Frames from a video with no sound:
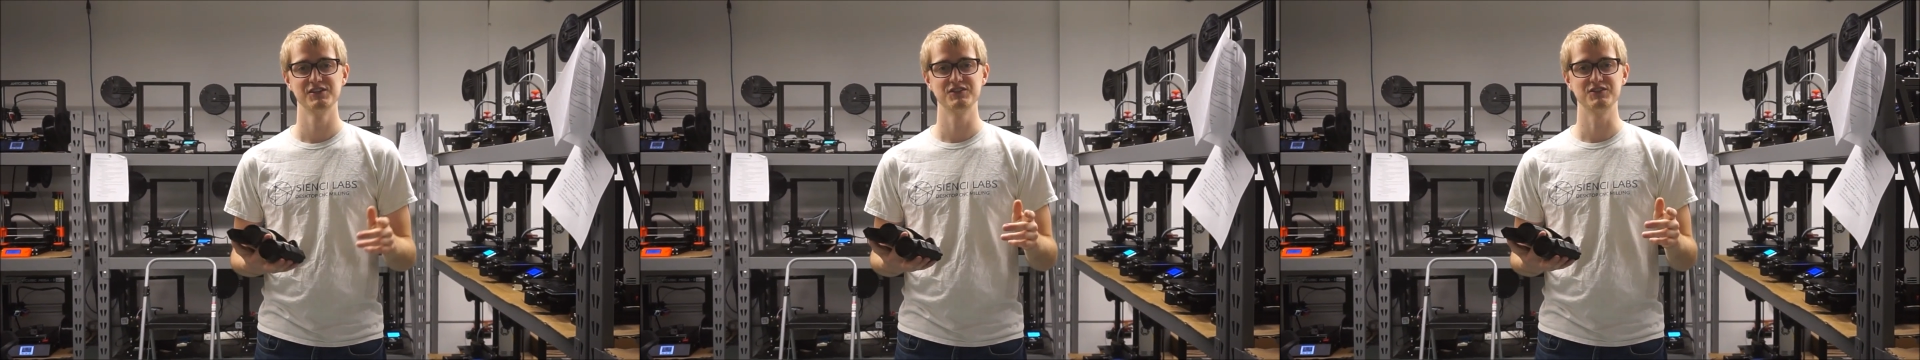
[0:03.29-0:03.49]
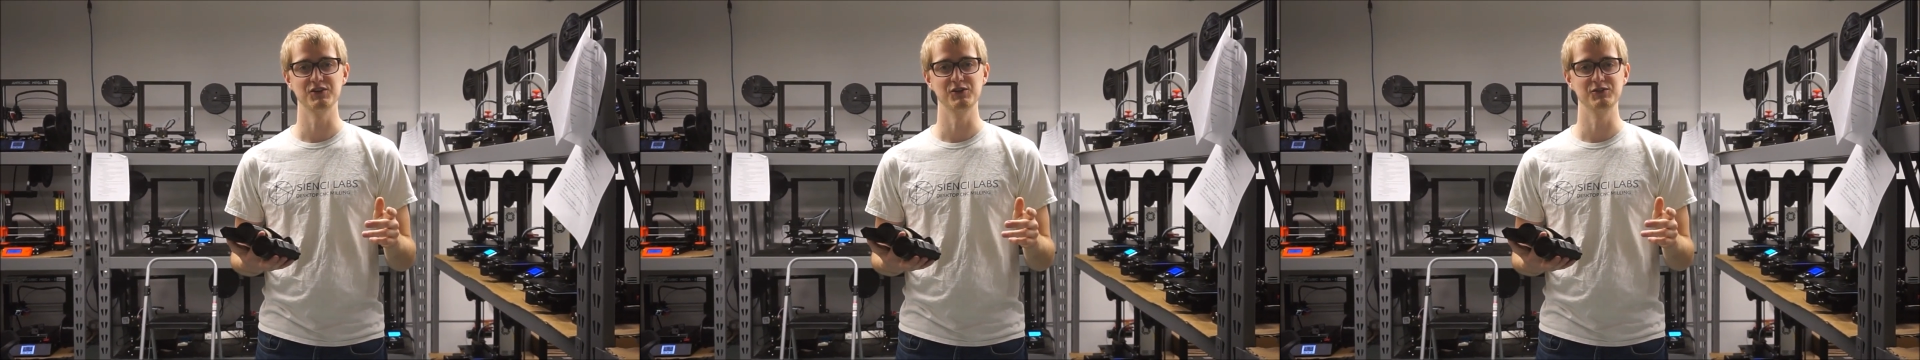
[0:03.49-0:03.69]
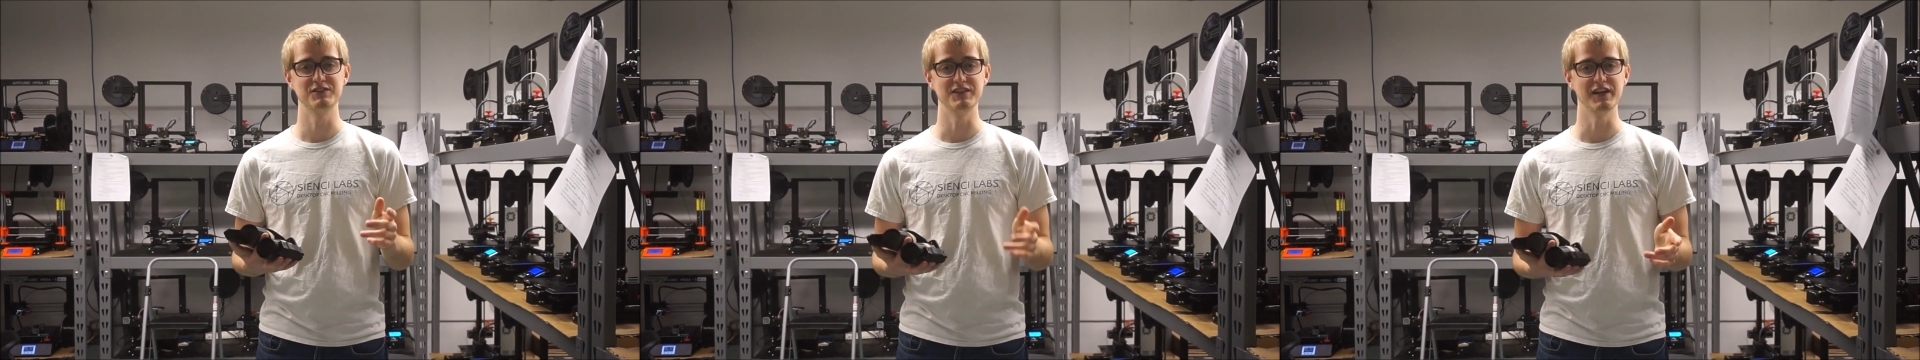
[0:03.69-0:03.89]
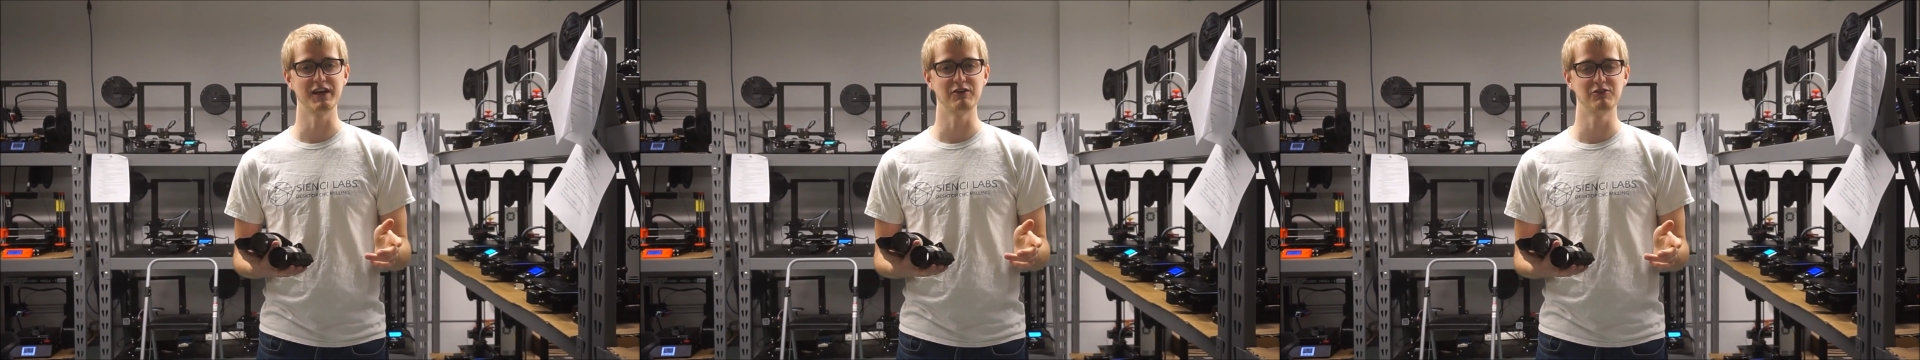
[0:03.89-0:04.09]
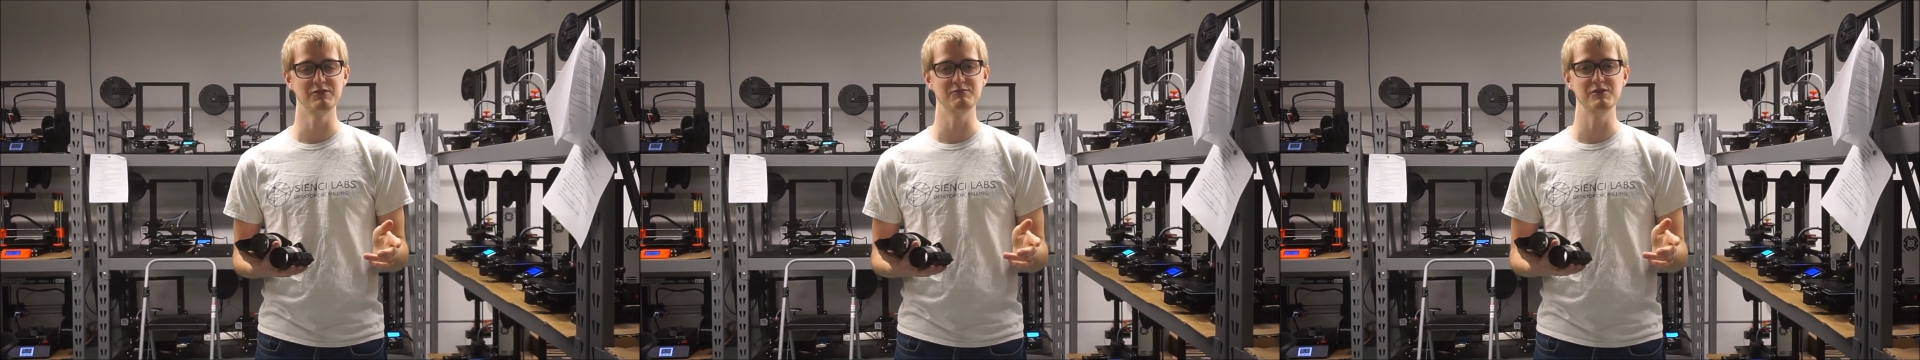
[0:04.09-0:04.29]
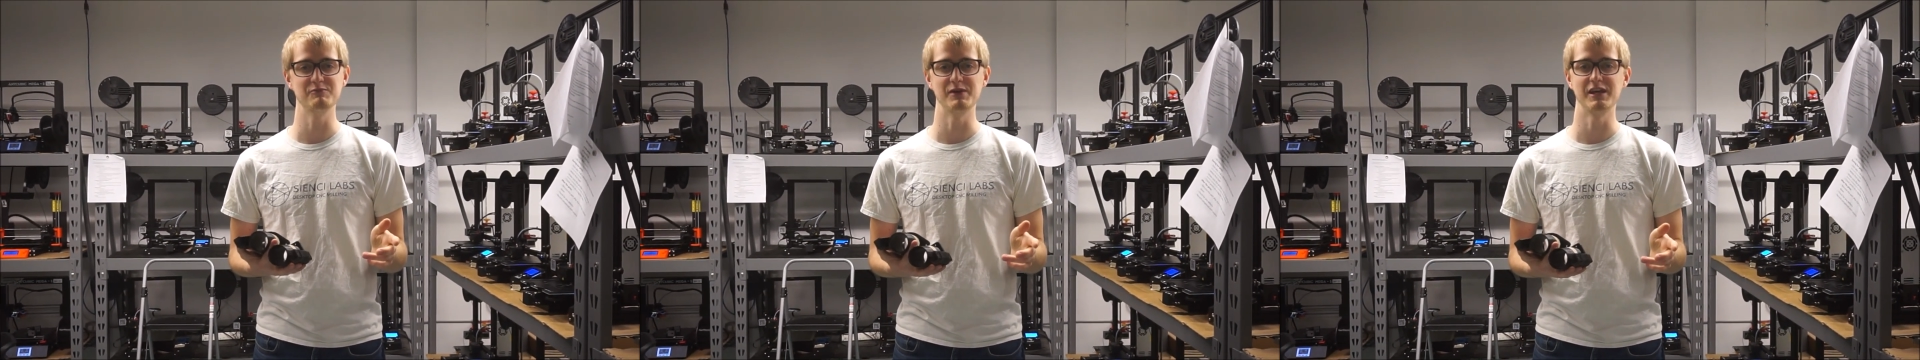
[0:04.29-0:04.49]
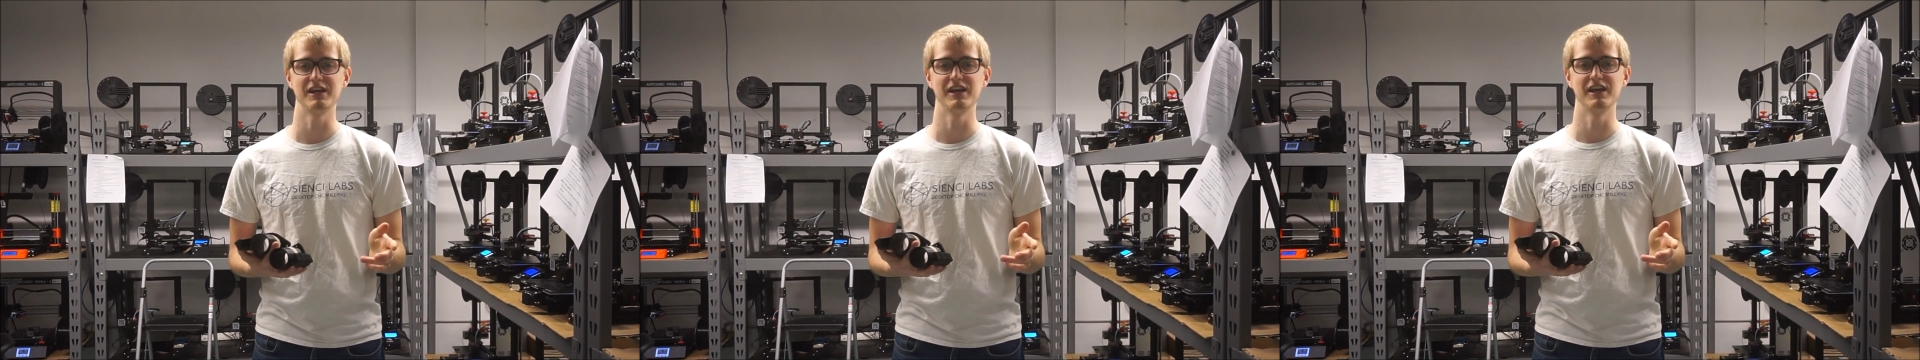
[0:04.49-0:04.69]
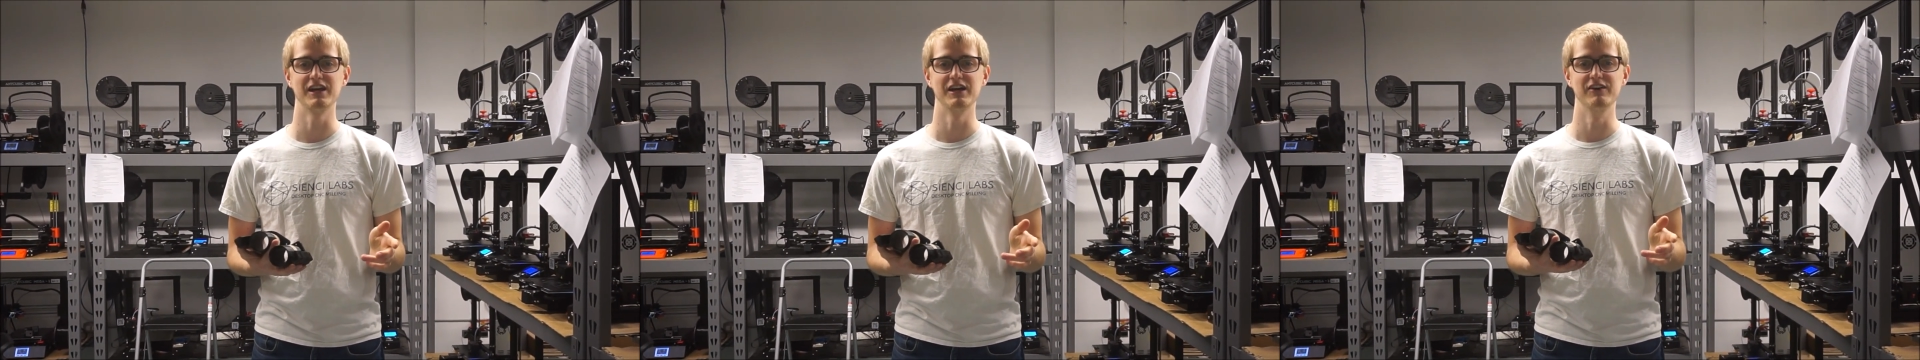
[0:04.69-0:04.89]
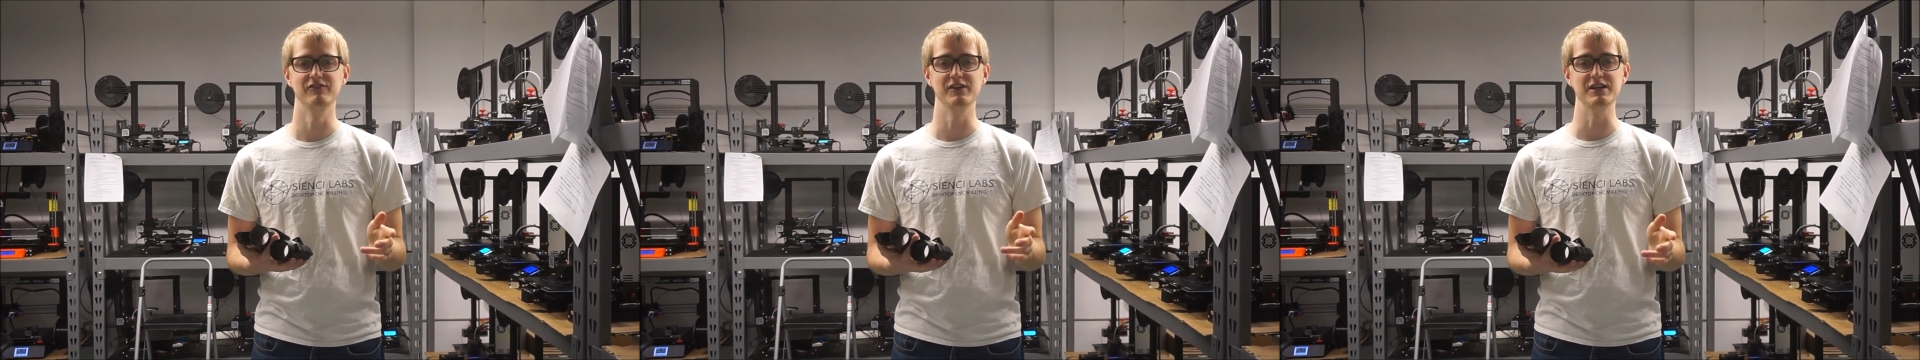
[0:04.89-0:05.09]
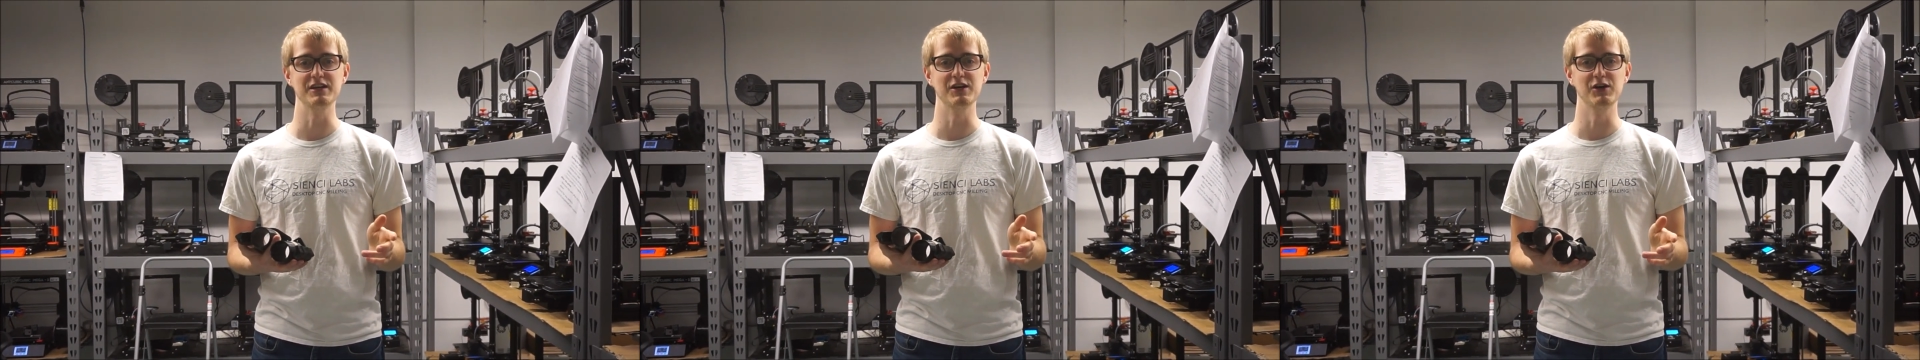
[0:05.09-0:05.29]
So today I want to be making a
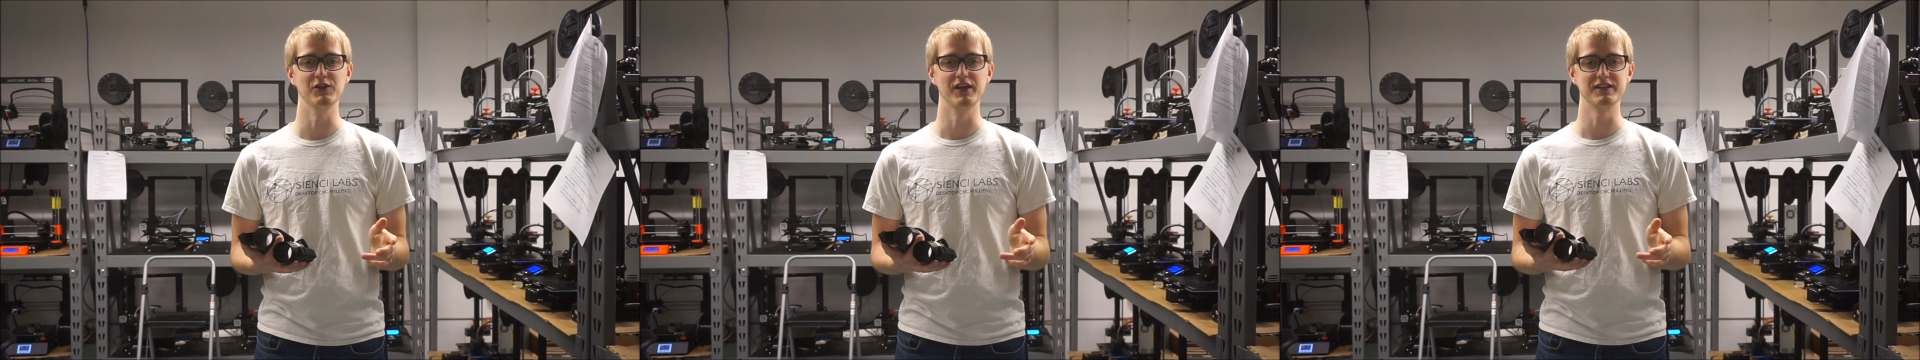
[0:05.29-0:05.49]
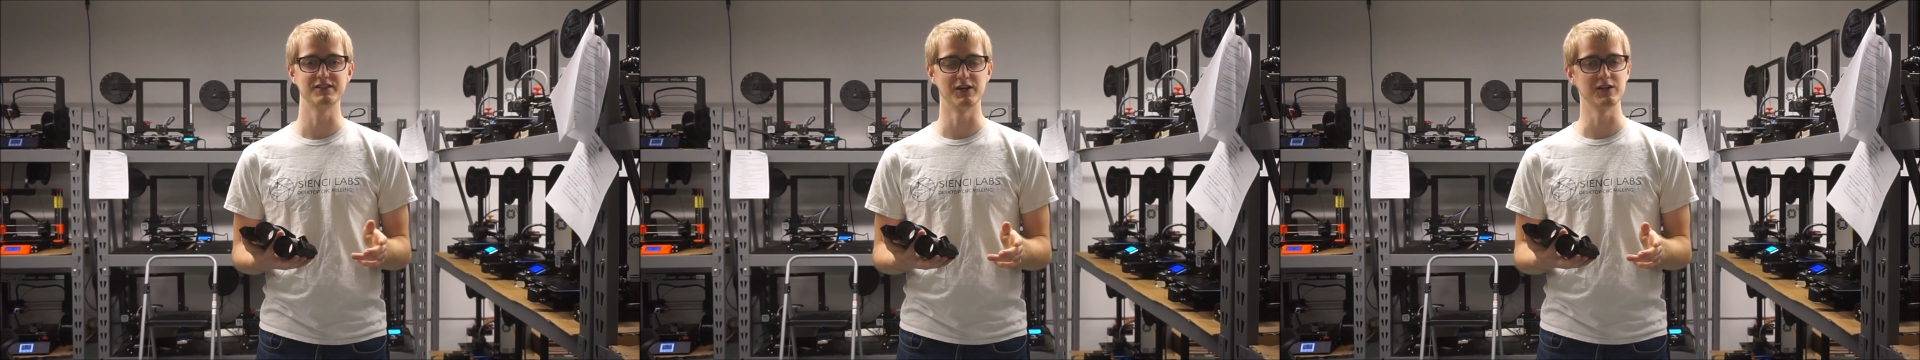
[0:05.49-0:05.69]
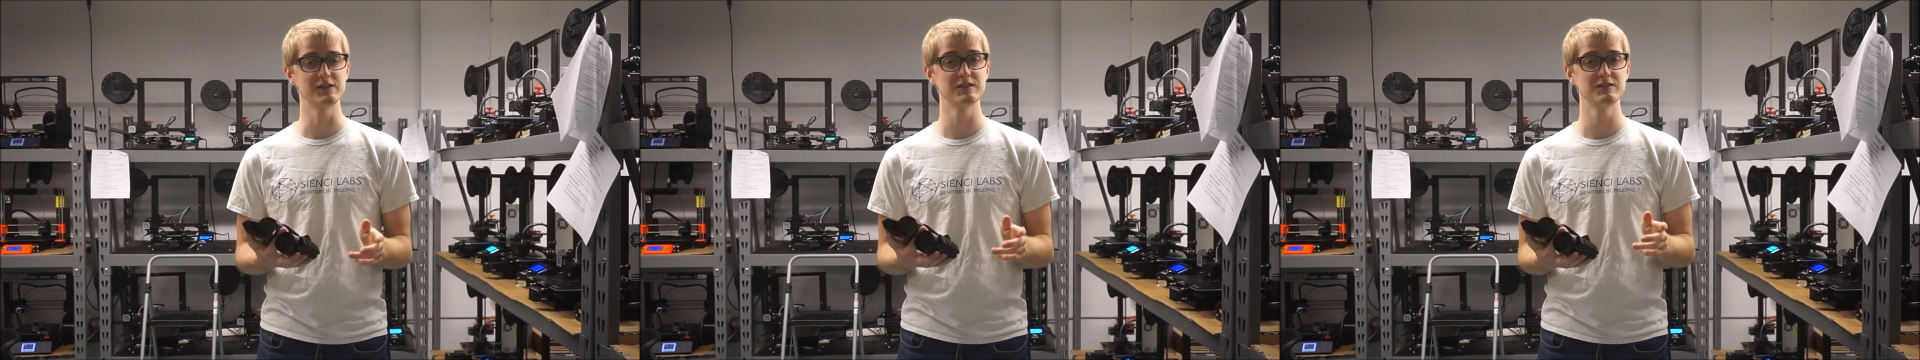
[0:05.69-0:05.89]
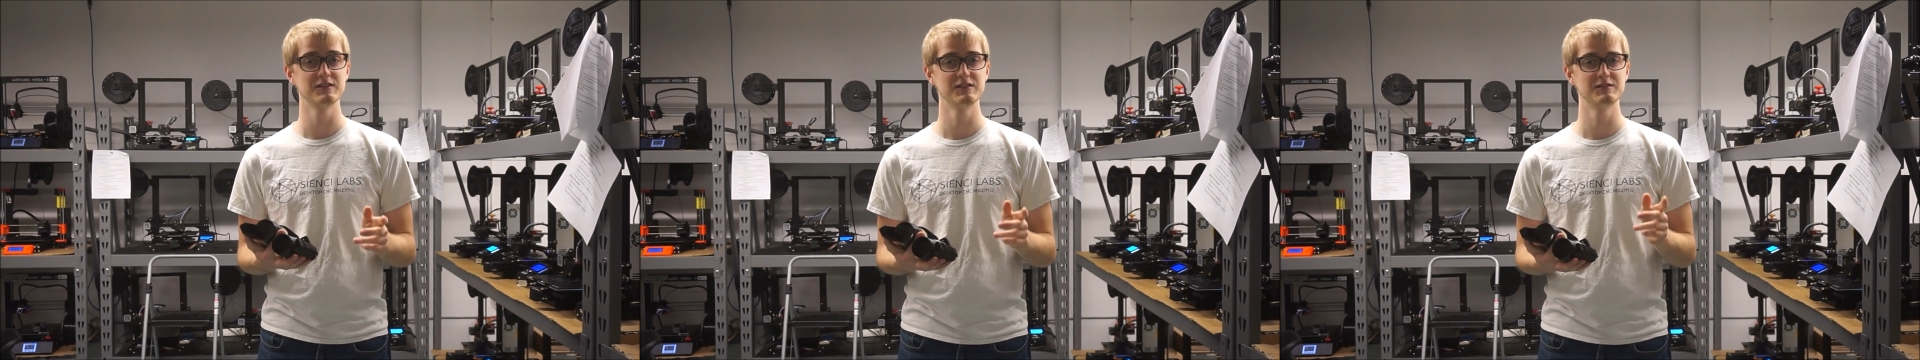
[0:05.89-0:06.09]
video that talks